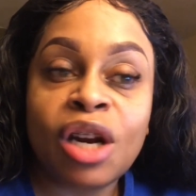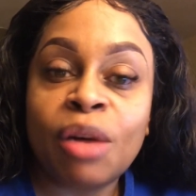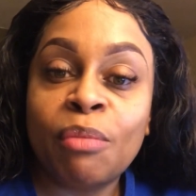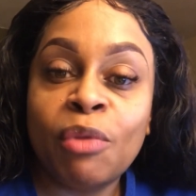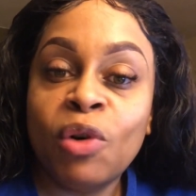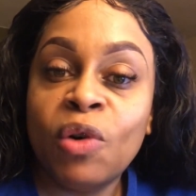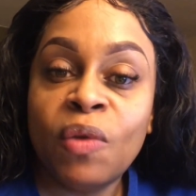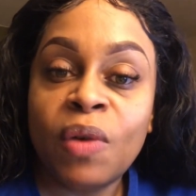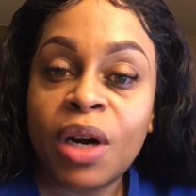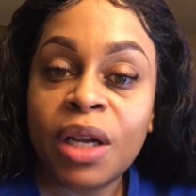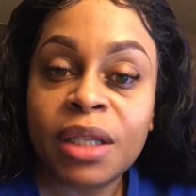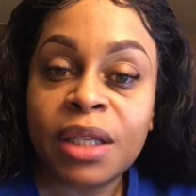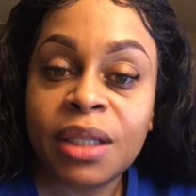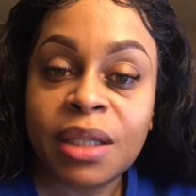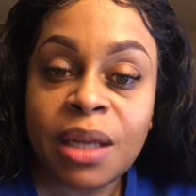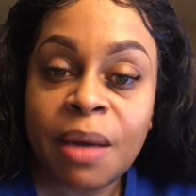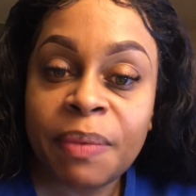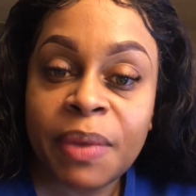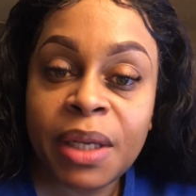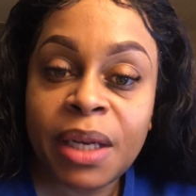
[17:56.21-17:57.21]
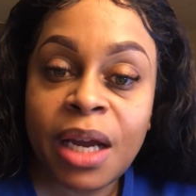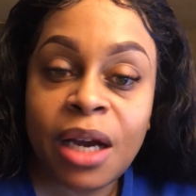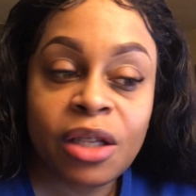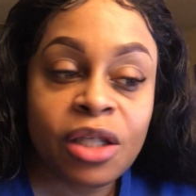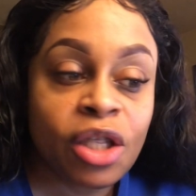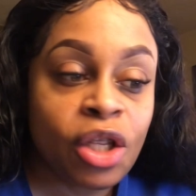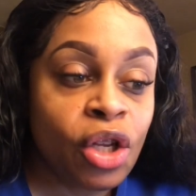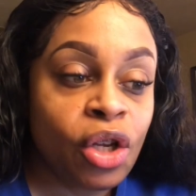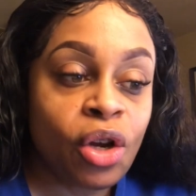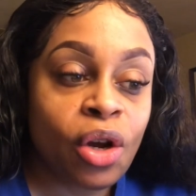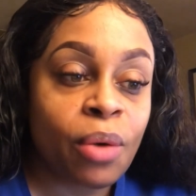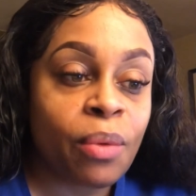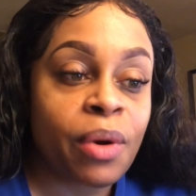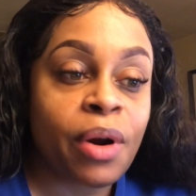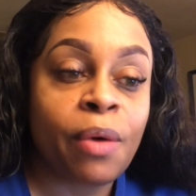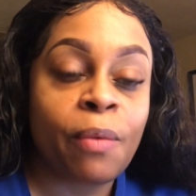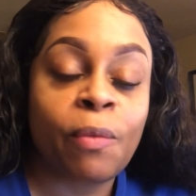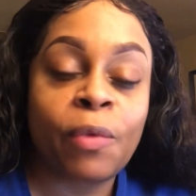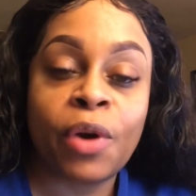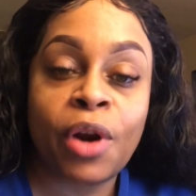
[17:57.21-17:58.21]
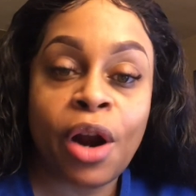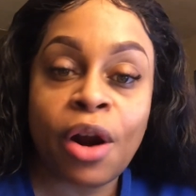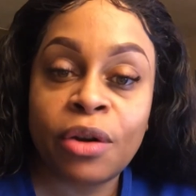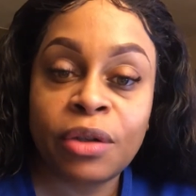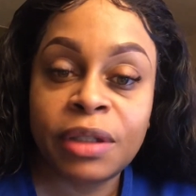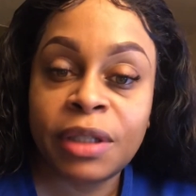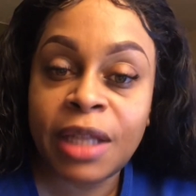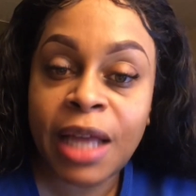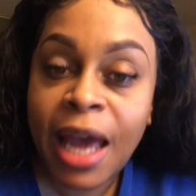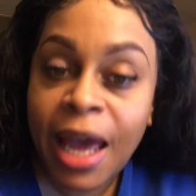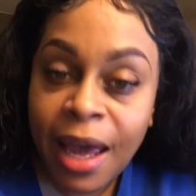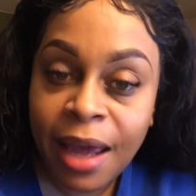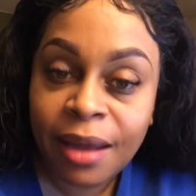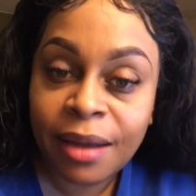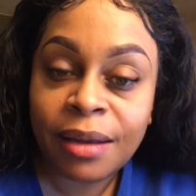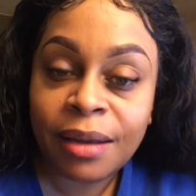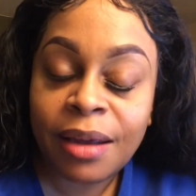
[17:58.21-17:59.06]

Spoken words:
to move on to something else, and you're going to rehearse that,